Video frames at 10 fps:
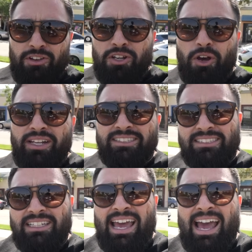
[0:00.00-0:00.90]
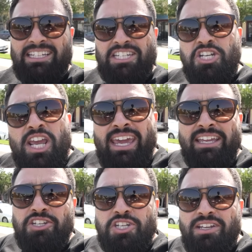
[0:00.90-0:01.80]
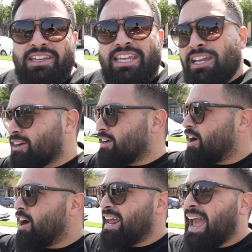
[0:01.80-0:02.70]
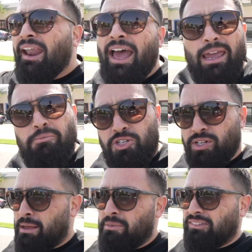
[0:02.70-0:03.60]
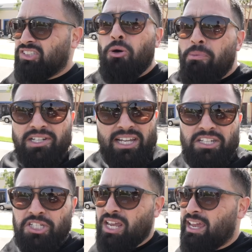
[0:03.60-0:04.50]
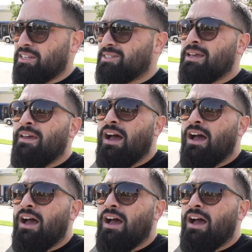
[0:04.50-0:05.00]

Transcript: you noticed has changed here on Anaheim Street? I mean, so much has changed